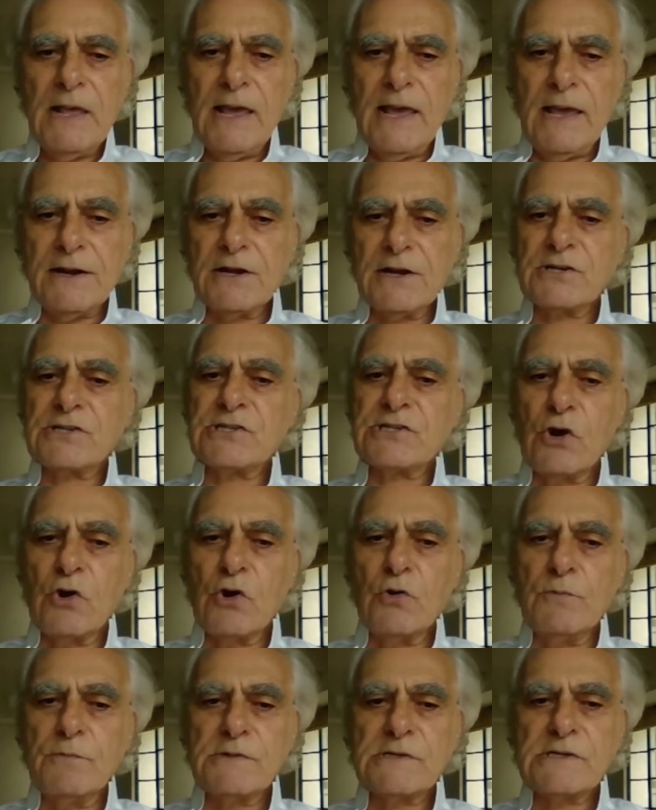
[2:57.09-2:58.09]
It
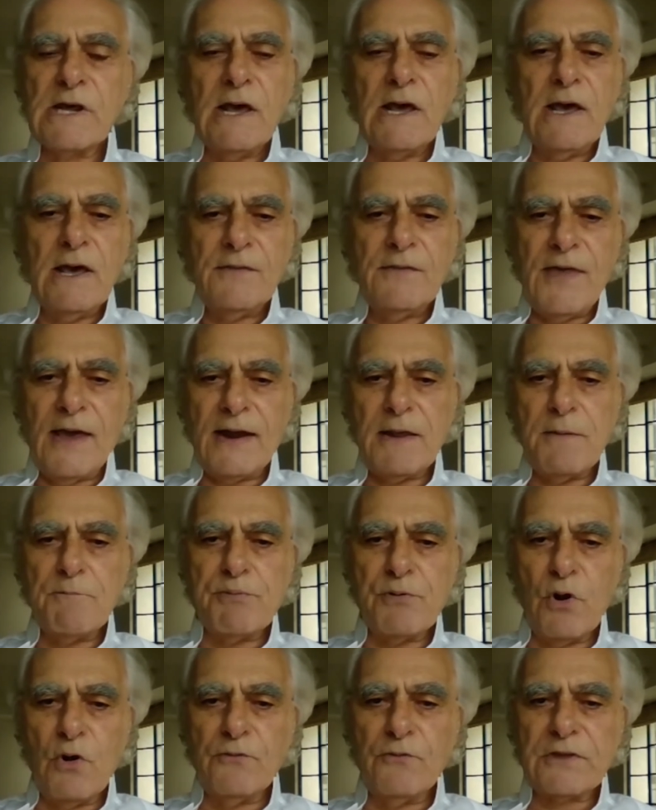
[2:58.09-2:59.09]
assumes that
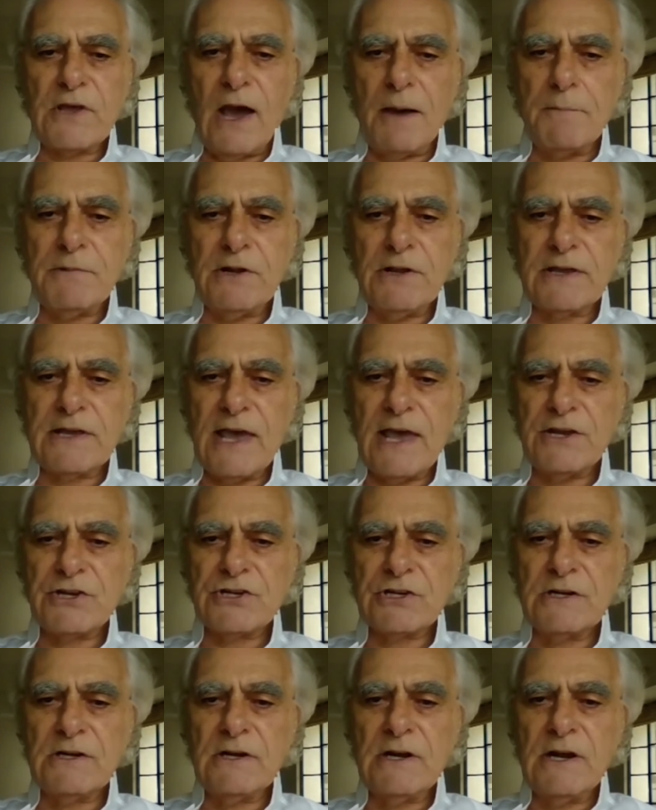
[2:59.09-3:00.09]
improved
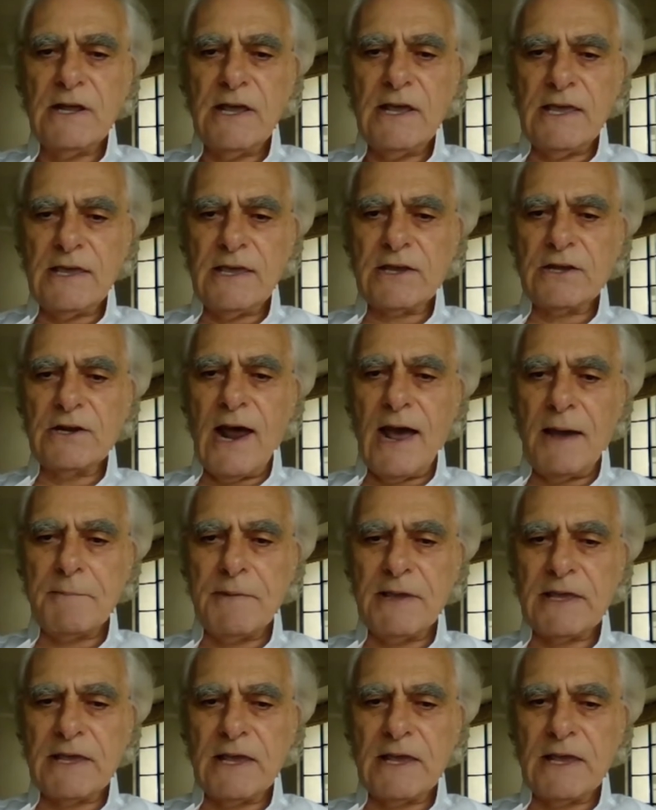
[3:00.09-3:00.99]
communication, economic